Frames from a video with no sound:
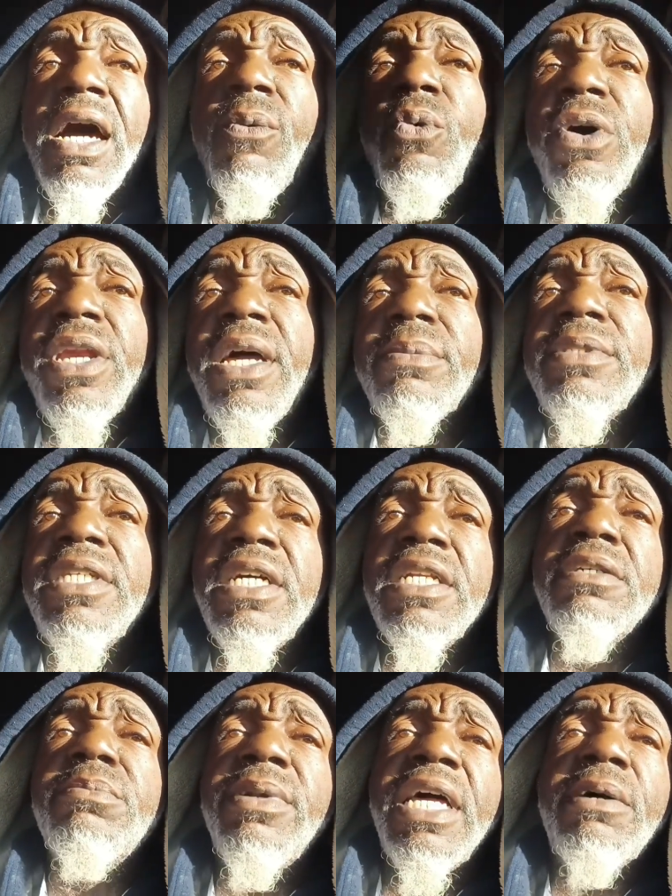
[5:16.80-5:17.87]
What I'm
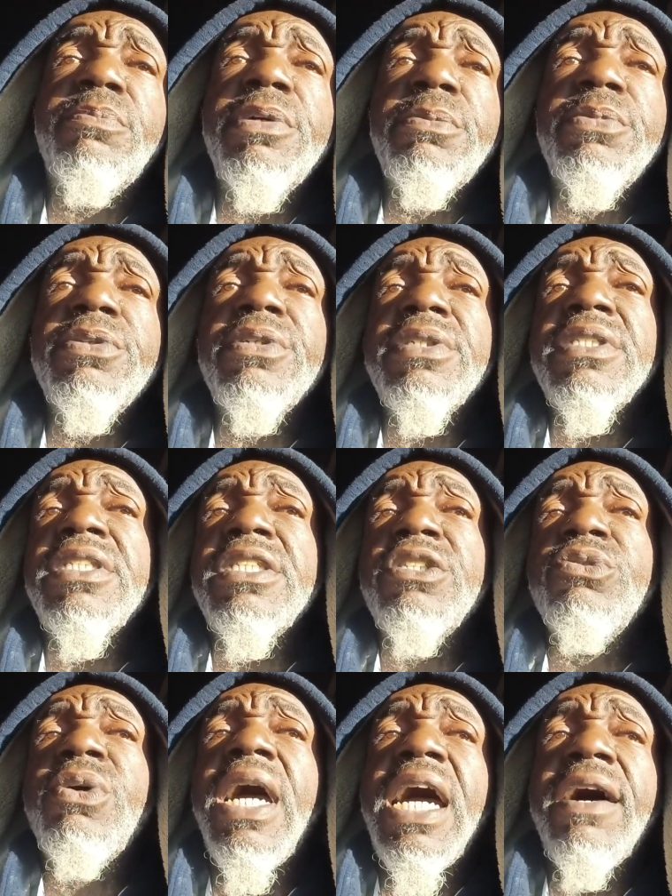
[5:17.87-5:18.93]
telling black people,
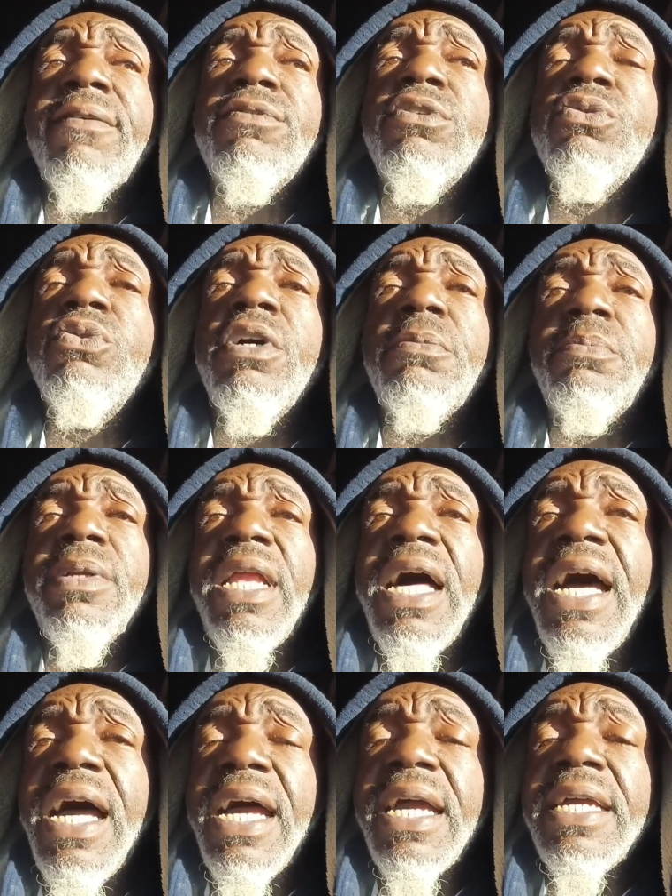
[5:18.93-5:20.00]
you have to
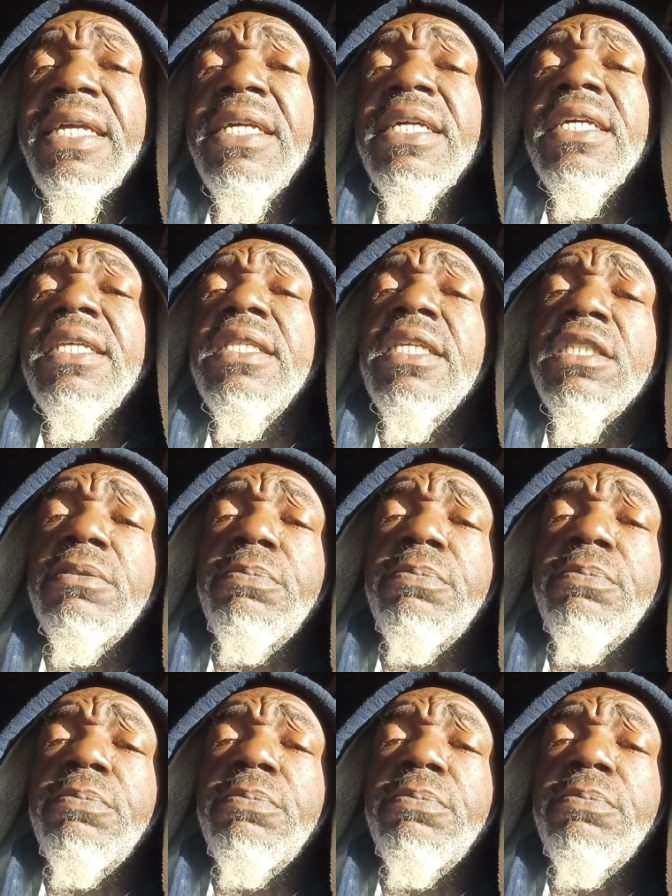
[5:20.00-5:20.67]
apply the